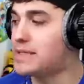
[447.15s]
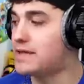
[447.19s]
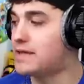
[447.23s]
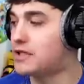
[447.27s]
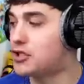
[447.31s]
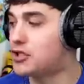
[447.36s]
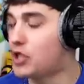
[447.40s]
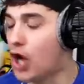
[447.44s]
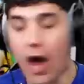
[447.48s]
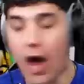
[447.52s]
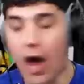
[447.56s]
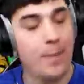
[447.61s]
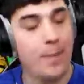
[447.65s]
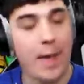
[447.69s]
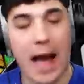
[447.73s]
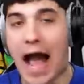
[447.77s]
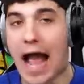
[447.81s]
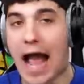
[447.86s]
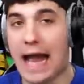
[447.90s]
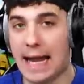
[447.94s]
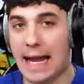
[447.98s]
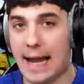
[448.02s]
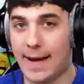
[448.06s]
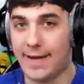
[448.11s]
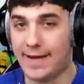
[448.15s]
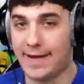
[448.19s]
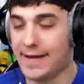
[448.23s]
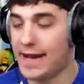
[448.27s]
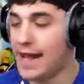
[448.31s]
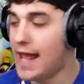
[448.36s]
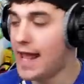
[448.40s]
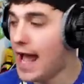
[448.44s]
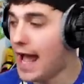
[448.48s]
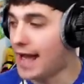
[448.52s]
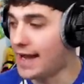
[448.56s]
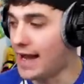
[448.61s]
to the top island.
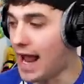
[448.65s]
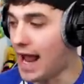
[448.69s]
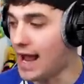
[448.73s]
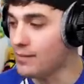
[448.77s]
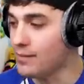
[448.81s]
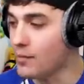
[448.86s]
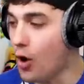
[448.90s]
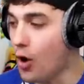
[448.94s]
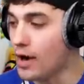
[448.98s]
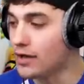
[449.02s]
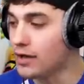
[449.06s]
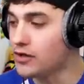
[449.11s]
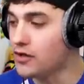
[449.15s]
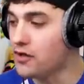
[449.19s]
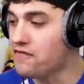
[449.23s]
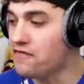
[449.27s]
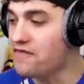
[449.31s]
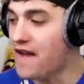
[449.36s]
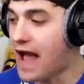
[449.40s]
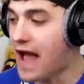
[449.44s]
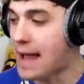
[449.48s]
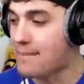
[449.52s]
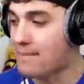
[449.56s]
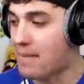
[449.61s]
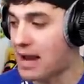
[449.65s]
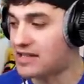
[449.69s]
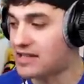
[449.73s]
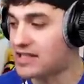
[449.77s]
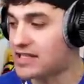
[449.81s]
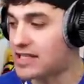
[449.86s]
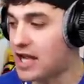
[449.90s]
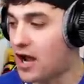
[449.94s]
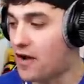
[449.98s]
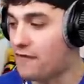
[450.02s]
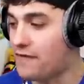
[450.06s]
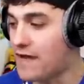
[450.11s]
And I'm going to find
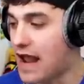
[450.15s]
myself